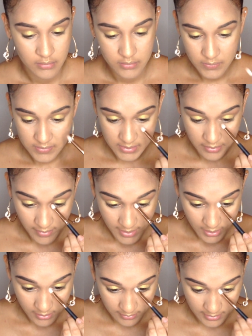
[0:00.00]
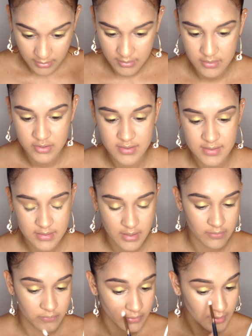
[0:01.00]
You see that? Like, it's just
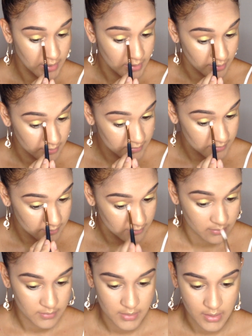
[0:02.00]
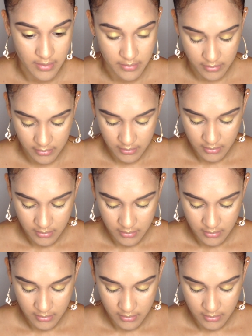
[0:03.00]
like really nice together.